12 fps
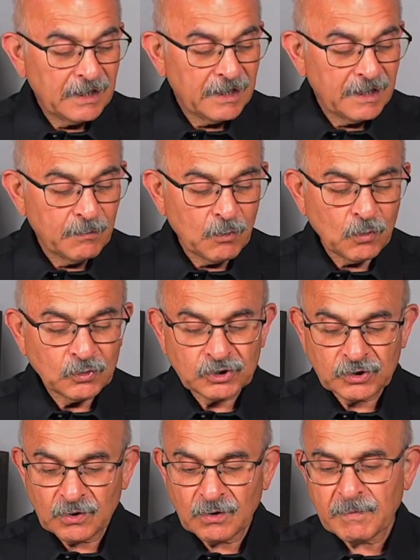
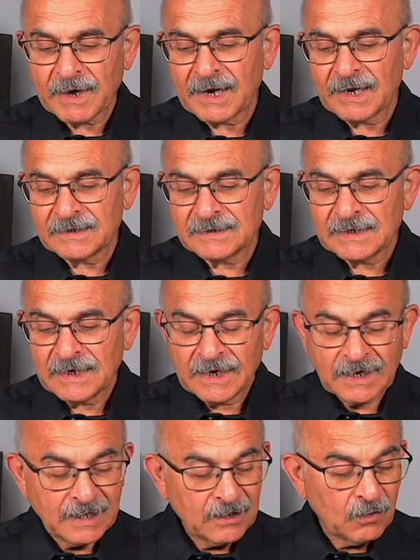emotional balance,
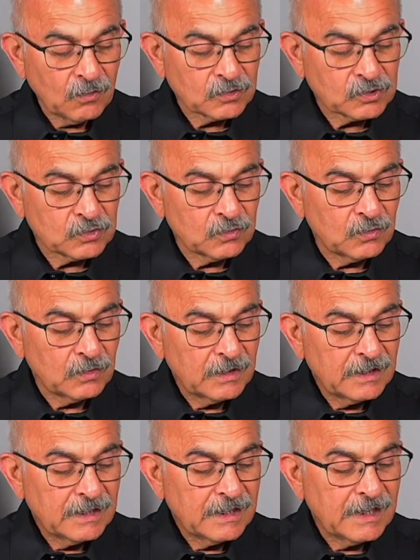and also
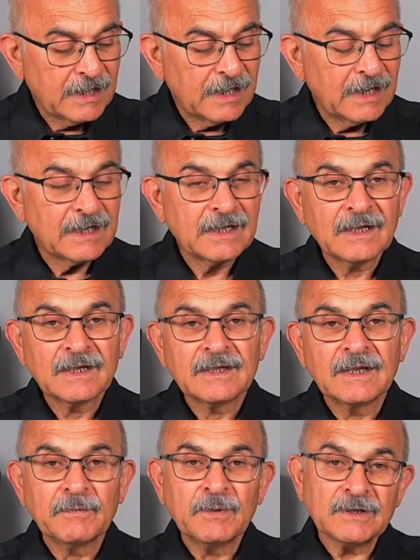
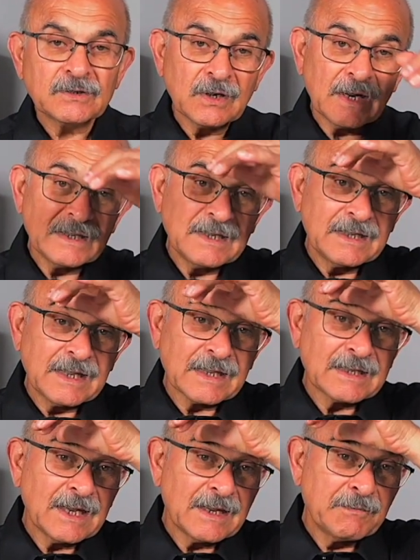the personality
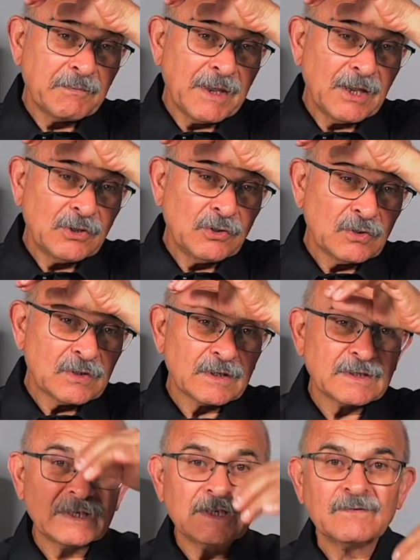that can make you
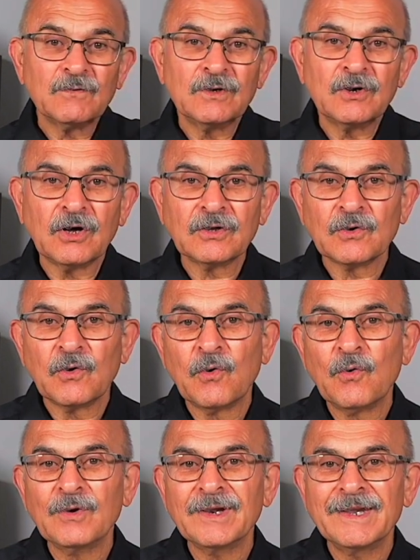successful not
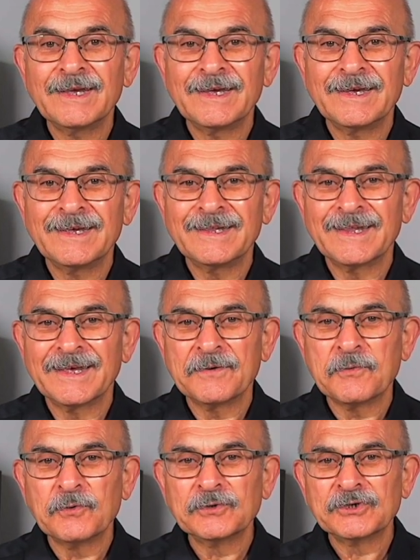only in the
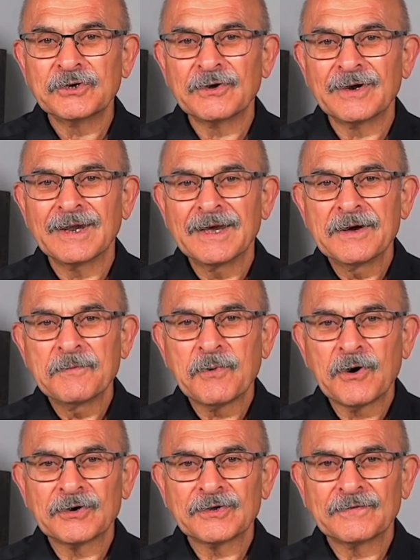emotional
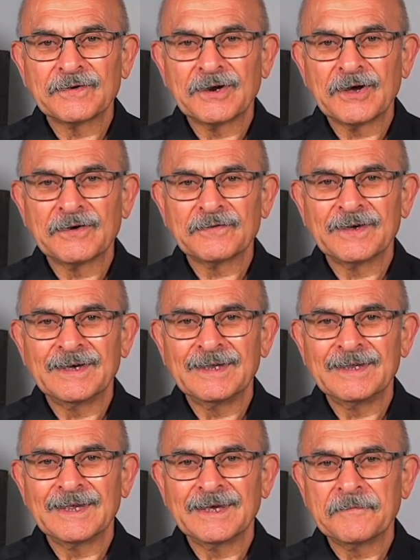part of the life,
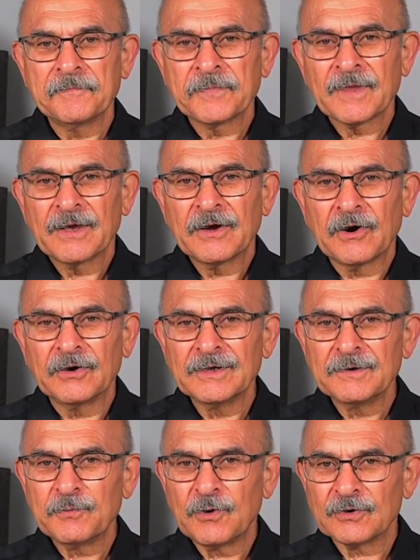in the
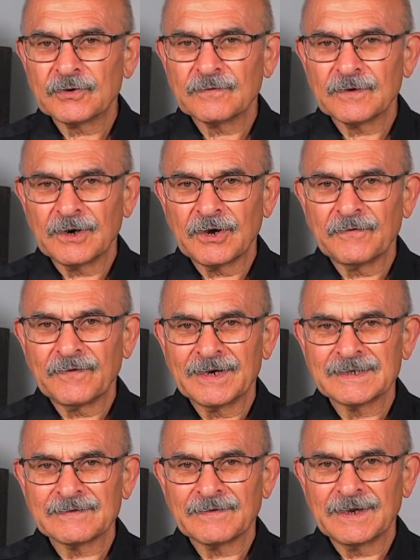other part of the life
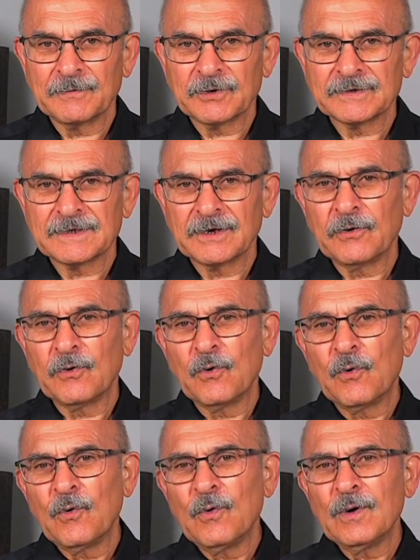as well. Because the
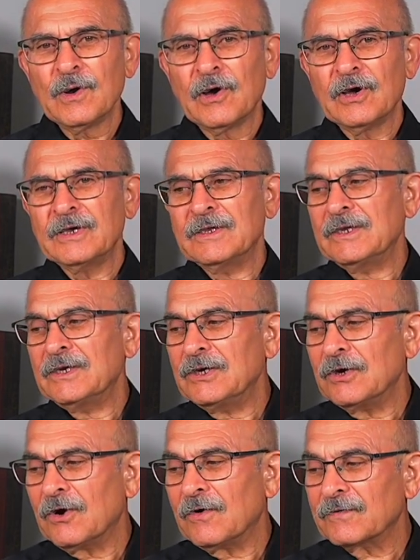whole
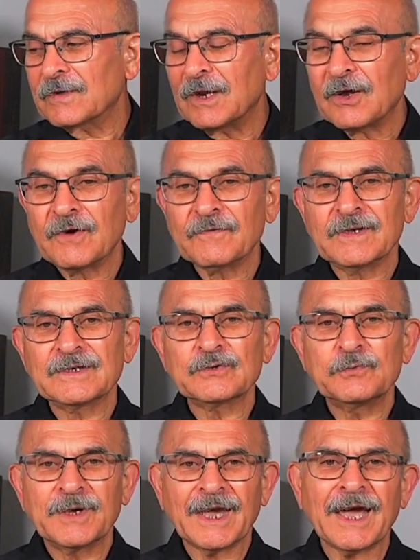idea of the life is
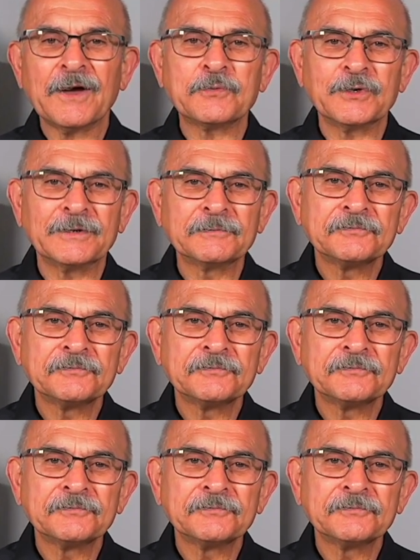to be happy.